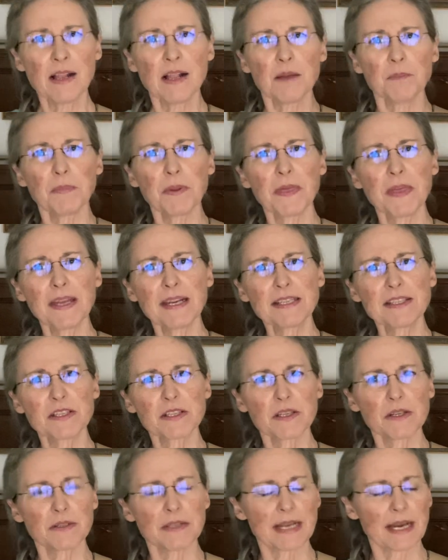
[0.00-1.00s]
But then as you
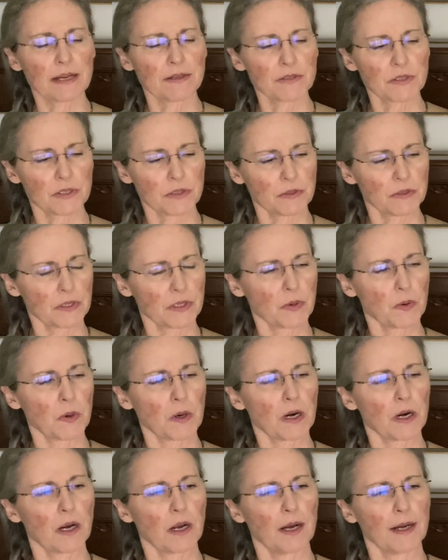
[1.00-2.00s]
go down to
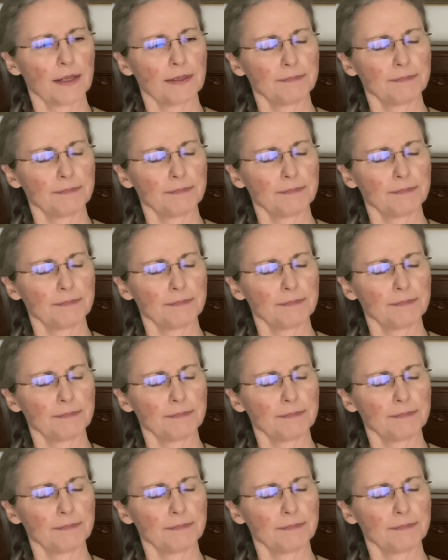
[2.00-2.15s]
your